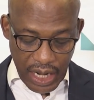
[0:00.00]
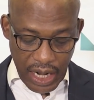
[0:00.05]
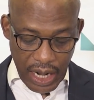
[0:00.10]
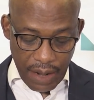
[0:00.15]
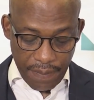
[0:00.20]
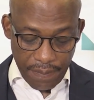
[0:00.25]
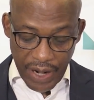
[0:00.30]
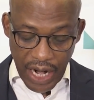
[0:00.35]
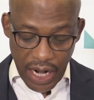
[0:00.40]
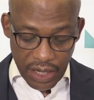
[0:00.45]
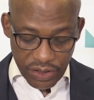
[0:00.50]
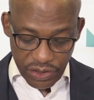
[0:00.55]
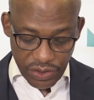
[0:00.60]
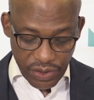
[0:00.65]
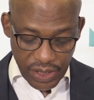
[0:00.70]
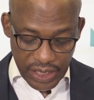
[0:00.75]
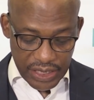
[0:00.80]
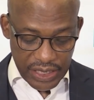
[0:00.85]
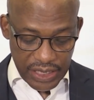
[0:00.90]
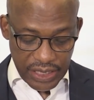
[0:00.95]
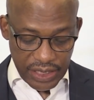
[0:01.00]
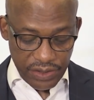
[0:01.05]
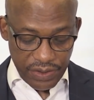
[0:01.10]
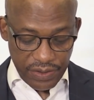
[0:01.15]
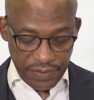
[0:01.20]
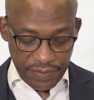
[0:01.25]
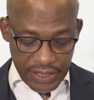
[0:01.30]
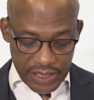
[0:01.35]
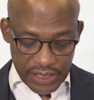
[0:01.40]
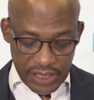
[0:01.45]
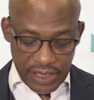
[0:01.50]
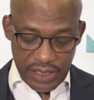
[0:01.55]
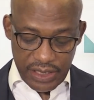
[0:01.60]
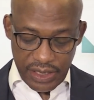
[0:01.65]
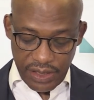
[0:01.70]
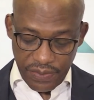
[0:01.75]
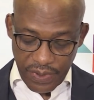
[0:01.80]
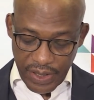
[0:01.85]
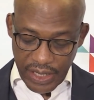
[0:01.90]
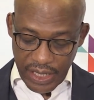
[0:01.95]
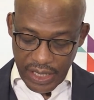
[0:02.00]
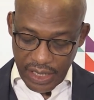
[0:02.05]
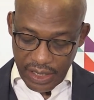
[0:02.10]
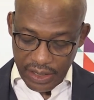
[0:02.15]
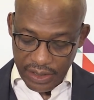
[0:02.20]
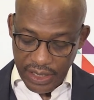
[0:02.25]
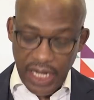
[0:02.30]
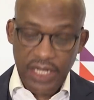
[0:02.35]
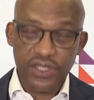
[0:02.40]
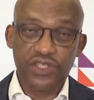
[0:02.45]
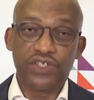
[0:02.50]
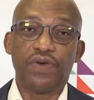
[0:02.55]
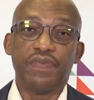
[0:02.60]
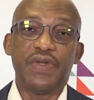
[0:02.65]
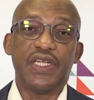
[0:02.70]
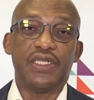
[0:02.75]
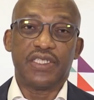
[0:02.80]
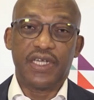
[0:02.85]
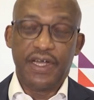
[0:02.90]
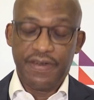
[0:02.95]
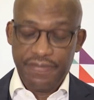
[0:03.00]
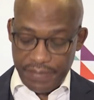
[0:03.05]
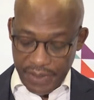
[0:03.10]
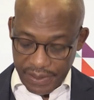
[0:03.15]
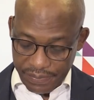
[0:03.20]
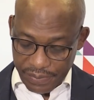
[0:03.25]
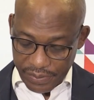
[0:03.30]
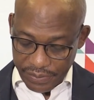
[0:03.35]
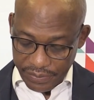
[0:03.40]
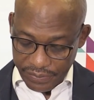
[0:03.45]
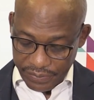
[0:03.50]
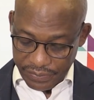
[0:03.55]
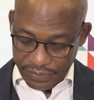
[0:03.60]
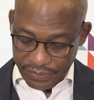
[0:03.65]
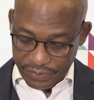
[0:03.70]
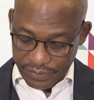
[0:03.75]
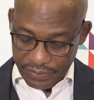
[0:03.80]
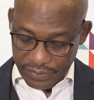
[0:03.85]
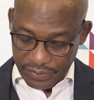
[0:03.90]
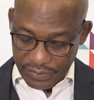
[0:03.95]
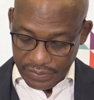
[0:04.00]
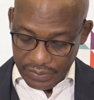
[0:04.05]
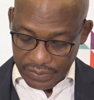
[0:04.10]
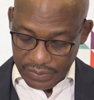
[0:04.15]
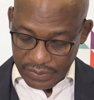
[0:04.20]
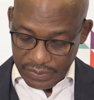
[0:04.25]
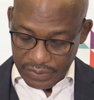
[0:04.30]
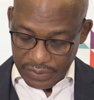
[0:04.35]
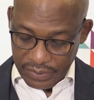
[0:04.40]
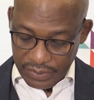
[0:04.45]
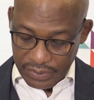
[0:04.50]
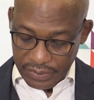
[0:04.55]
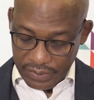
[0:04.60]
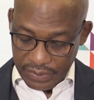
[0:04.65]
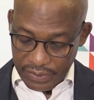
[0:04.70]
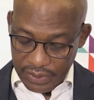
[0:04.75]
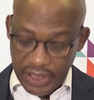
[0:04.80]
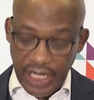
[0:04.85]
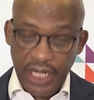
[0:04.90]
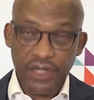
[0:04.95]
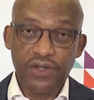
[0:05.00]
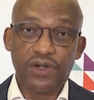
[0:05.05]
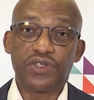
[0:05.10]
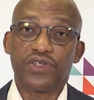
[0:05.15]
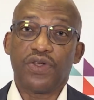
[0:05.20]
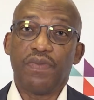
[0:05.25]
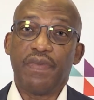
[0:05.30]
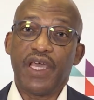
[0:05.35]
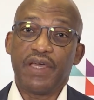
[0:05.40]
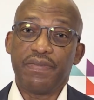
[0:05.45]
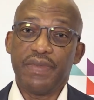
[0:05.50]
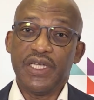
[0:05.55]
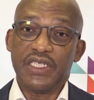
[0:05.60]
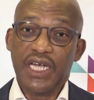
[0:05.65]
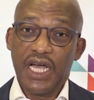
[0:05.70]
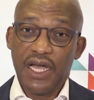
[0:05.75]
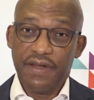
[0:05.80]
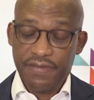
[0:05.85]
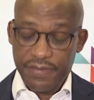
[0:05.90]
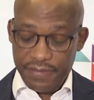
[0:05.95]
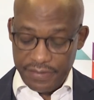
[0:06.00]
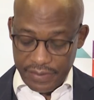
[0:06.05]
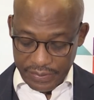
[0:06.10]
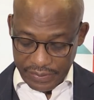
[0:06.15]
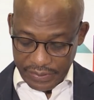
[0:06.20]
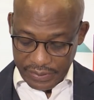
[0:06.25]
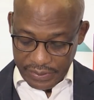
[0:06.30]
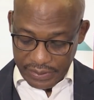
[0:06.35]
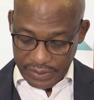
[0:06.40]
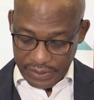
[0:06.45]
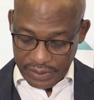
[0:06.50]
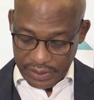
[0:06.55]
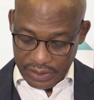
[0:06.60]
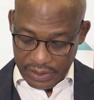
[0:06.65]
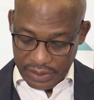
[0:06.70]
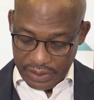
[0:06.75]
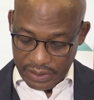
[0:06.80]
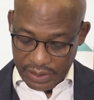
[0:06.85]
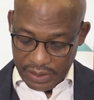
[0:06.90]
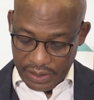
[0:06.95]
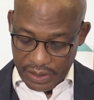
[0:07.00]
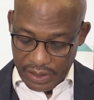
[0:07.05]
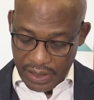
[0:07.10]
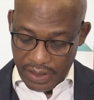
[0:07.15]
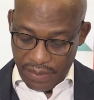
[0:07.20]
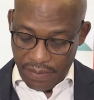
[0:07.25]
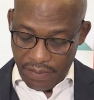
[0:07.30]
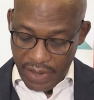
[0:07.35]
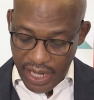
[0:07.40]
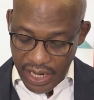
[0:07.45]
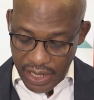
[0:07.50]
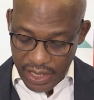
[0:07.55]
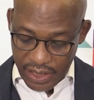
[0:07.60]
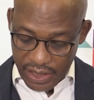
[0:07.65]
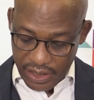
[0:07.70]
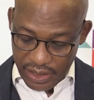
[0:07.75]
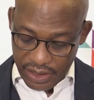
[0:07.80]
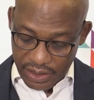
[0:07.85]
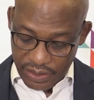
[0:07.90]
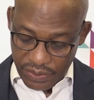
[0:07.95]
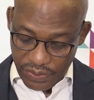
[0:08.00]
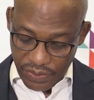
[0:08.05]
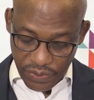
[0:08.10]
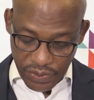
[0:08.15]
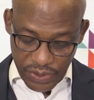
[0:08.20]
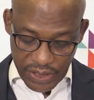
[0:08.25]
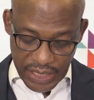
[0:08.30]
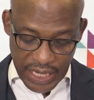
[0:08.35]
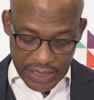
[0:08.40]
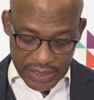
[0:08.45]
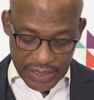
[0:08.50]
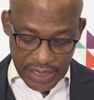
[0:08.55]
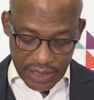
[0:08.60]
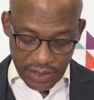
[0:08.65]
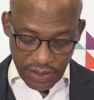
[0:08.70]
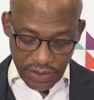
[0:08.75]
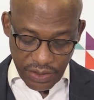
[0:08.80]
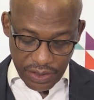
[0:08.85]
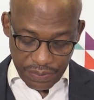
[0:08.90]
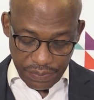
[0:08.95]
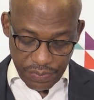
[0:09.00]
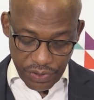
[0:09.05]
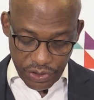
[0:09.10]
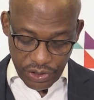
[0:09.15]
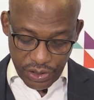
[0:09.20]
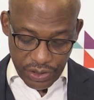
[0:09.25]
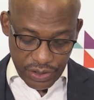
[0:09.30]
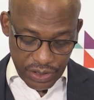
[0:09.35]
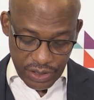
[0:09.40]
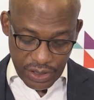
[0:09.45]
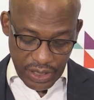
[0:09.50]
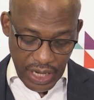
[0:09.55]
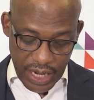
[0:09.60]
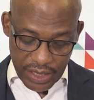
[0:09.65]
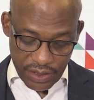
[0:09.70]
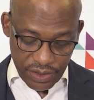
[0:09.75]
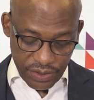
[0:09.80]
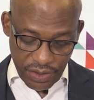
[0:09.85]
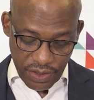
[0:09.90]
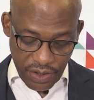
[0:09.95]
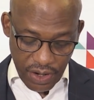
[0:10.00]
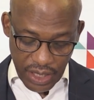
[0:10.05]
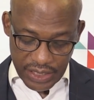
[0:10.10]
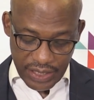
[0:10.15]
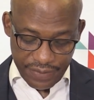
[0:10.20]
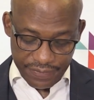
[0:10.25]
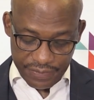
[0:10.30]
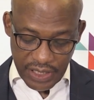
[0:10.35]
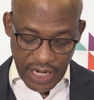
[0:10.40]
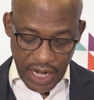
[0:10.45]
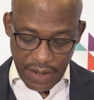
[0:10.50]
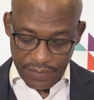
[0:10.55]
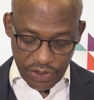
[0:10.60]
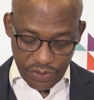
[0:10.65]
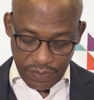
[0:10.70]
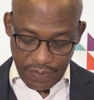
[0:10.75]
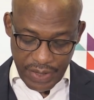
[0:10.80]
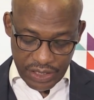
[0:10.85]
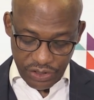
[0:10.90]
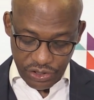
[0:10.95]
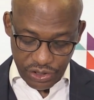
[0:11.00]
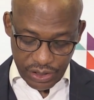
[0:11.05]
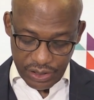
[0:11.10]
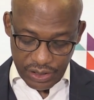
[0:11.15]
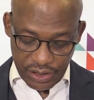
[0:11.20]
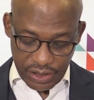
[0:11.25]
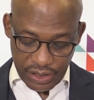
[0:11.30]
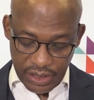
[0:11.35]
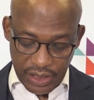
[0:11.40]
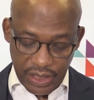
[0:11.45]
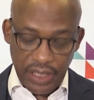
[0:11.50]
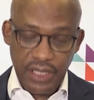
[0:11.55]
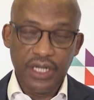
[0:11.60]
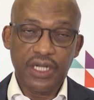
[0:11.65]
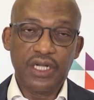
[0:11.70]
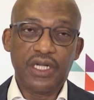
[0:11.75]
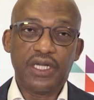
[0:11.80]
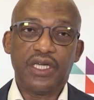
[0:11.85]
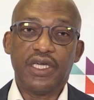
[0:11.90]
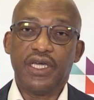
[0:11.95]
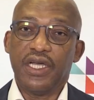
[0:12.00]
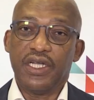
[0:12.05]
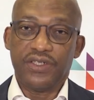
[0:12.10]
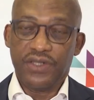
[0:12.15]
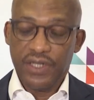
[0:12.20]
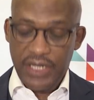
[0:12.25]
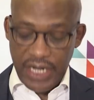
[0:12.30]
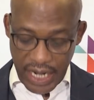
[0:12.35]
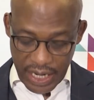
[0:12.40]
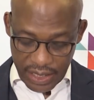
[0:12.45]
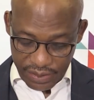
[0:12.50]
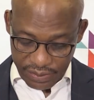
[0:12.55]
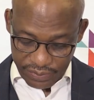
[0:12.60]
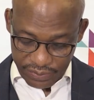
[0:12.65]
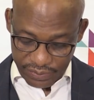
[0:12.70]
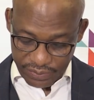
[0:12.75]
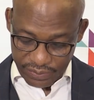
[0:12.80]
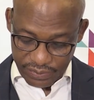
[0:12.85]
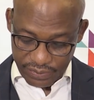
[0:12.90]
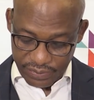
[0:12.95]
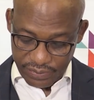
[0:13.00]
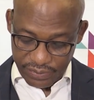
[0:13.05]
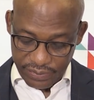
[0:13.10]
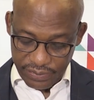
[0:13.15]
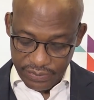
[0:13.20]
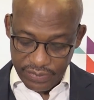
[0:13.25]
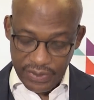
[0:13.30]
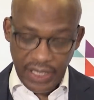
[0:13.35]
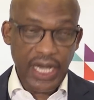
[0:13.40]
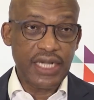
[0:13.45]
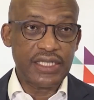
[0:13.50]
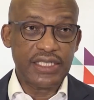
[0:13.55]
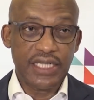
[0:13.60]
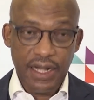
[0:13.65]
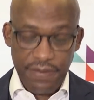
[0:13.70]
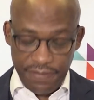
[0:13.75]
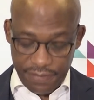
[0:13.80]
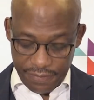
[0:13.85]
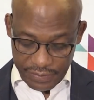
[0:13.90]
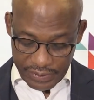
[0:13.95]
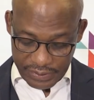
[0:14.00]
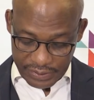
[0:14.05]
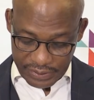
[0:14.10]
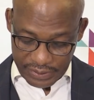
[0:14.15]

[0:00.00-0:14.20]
I'm proud to lead a university where there are so many tough people that also make me tough. Many whose excellent contributions I do not have time to mention here today. They are tough.